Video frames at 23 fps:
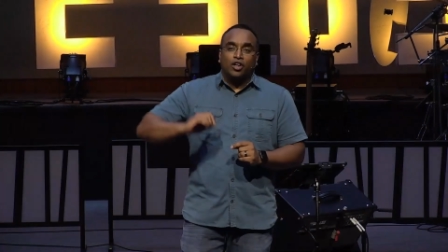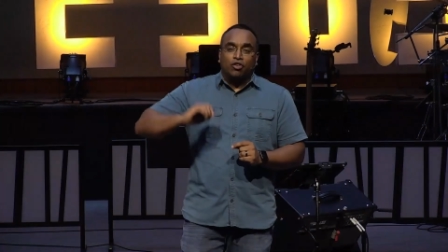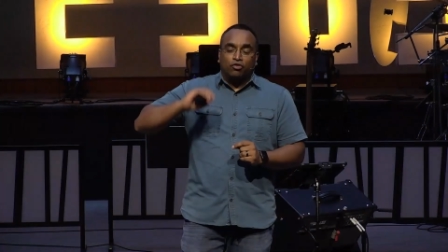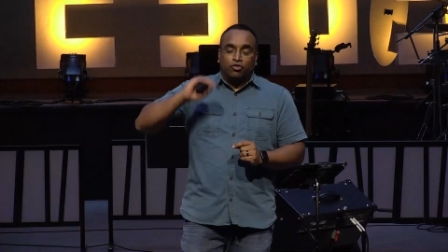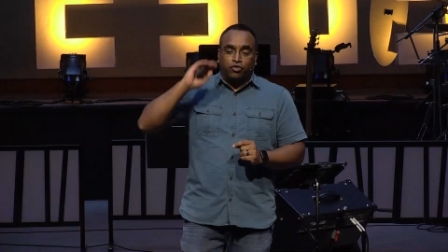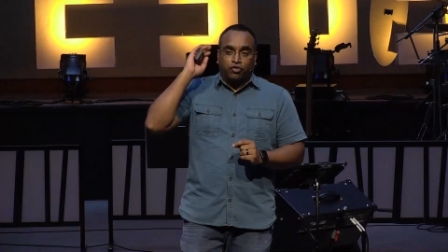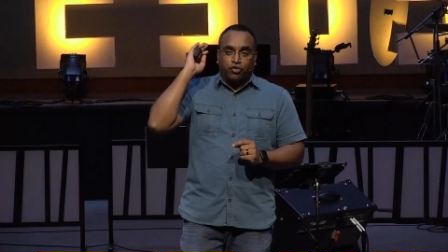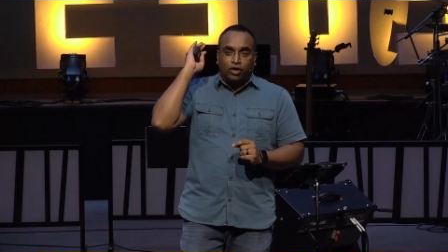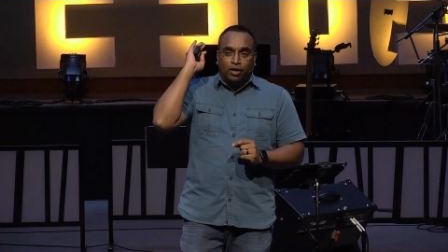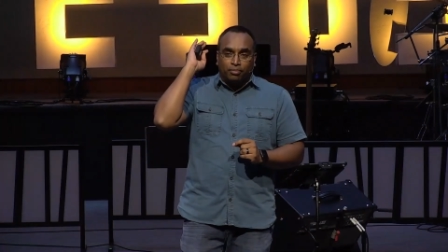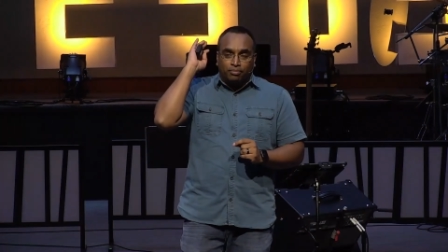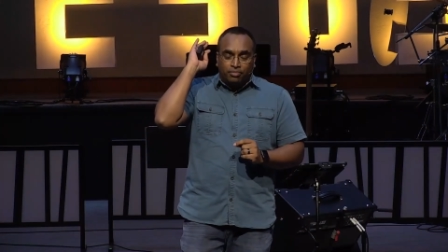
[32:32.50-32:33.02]

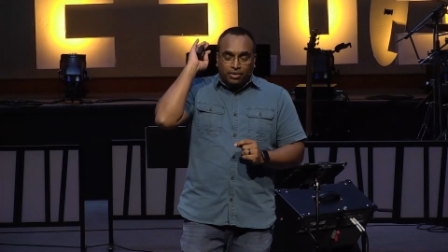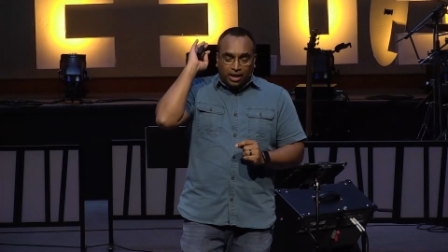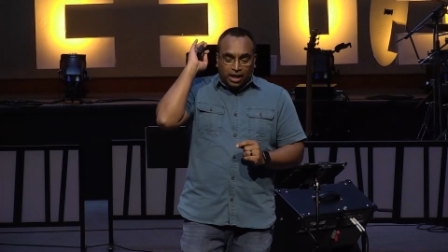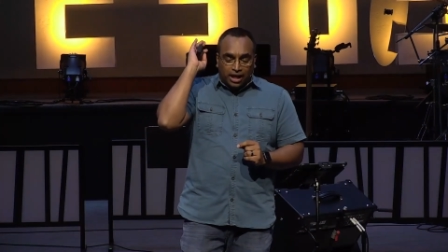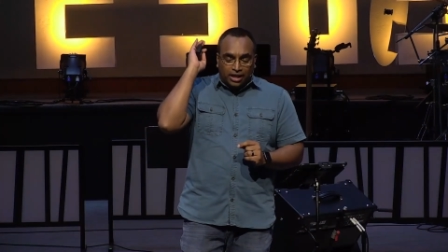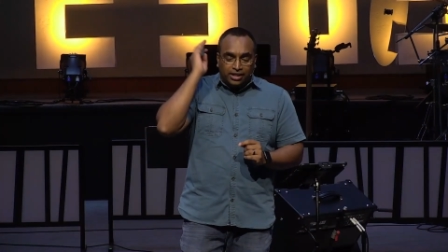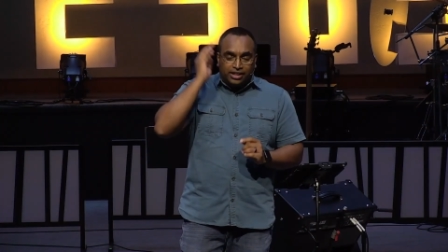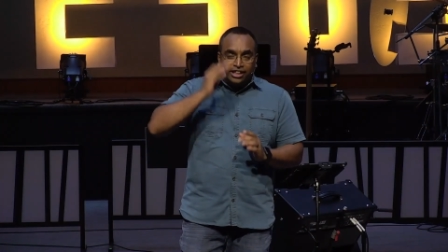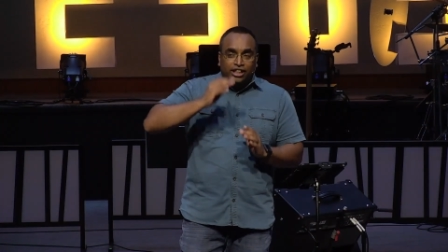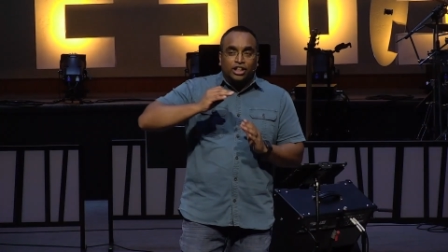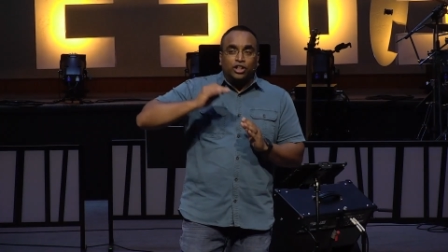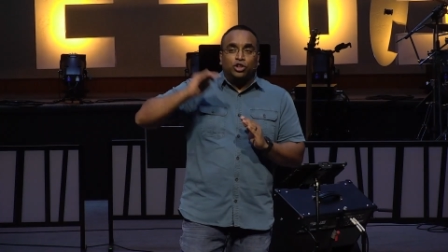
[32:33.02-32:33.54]
from
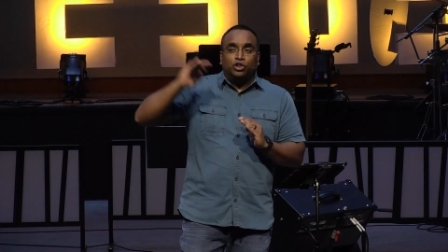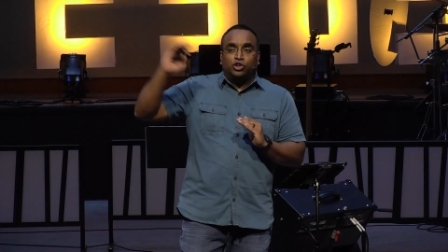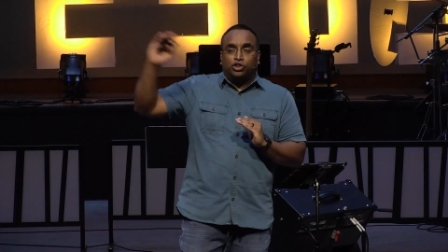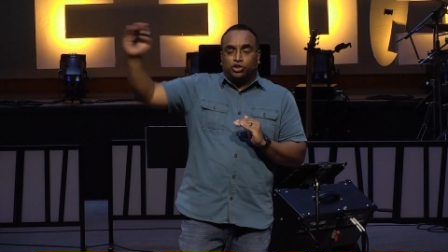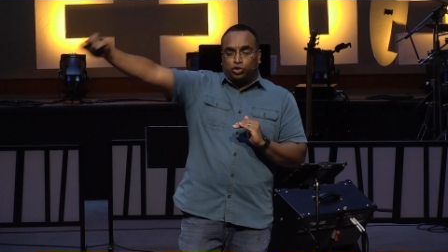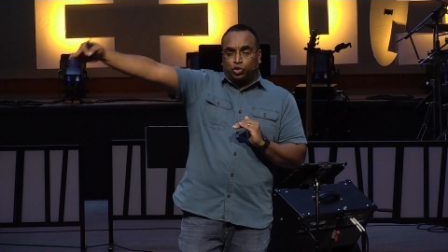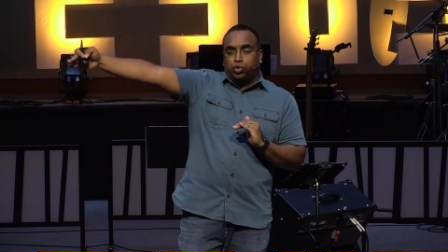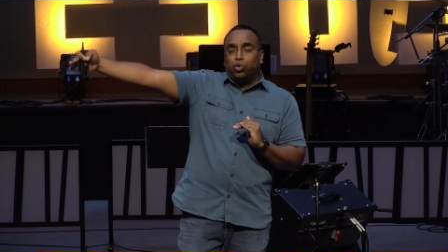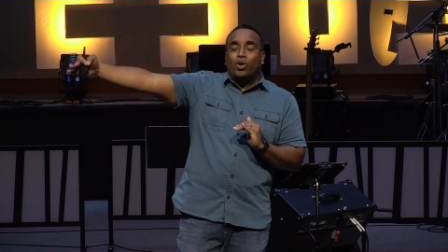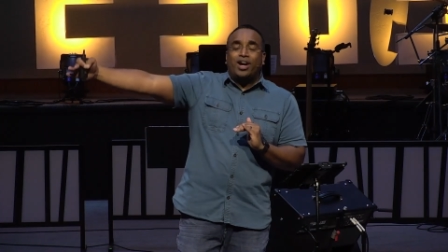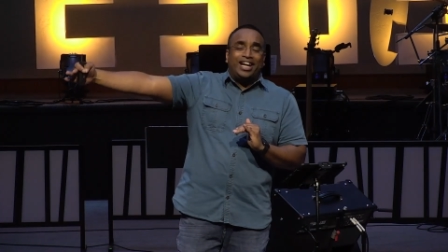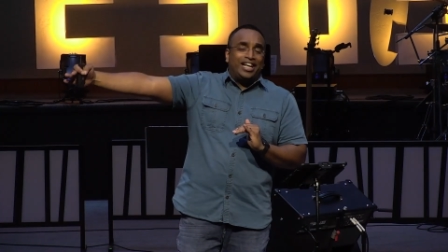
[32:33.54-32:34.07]
until
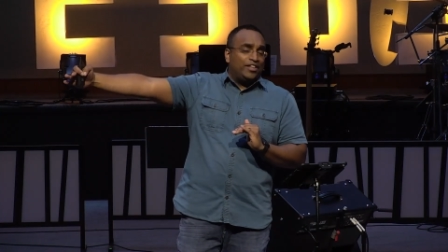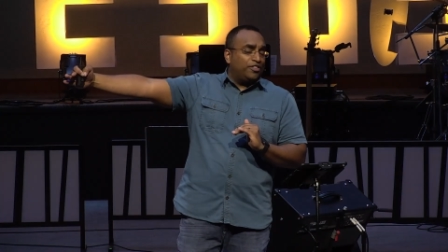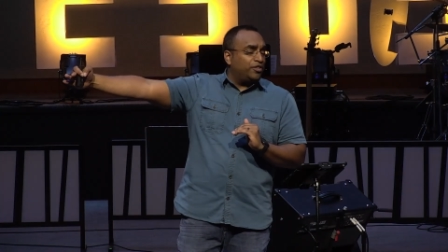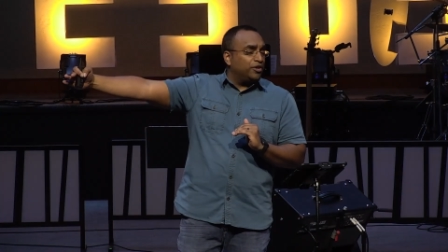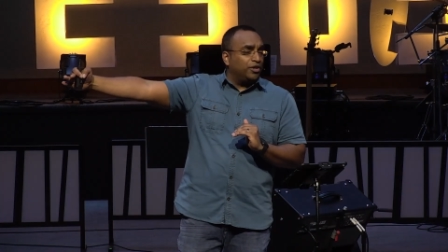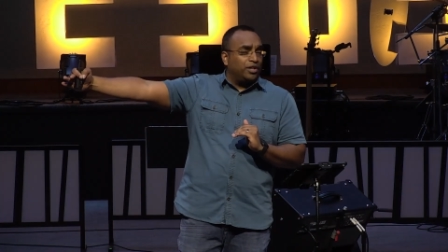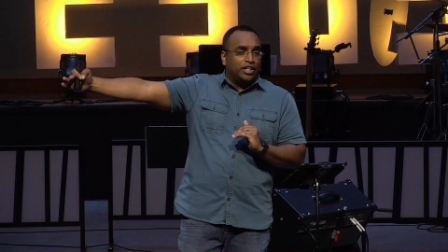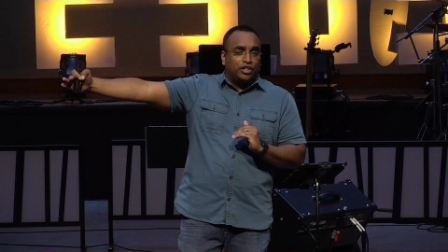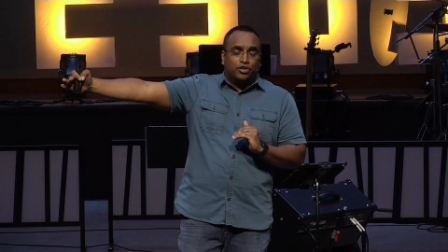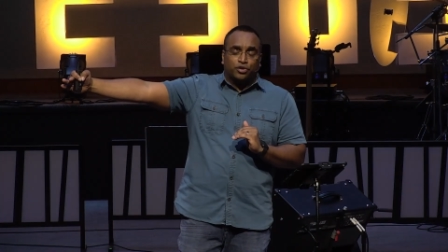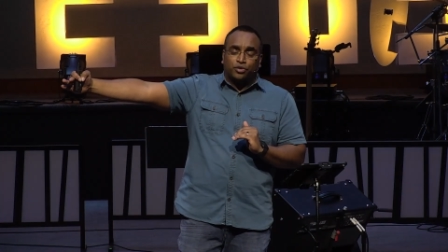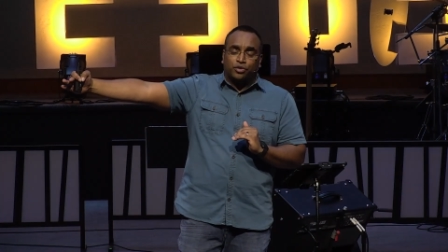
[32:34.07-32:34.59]

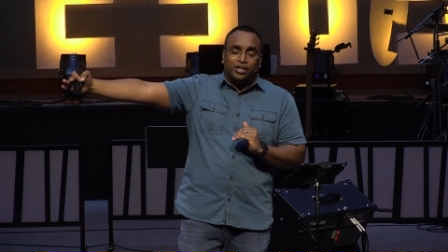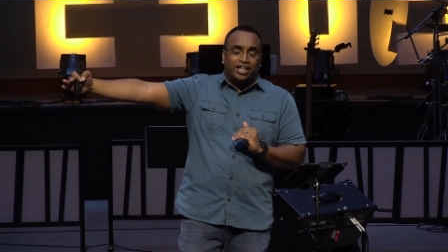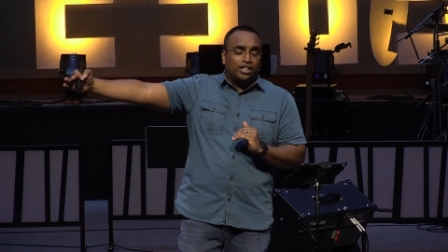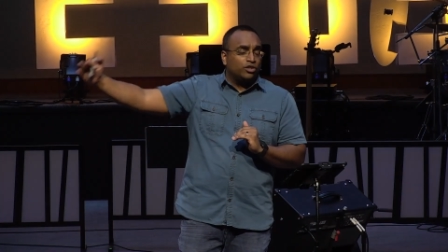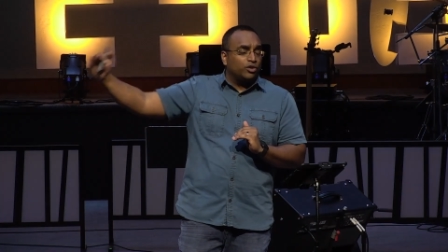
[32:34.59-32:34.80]
2033,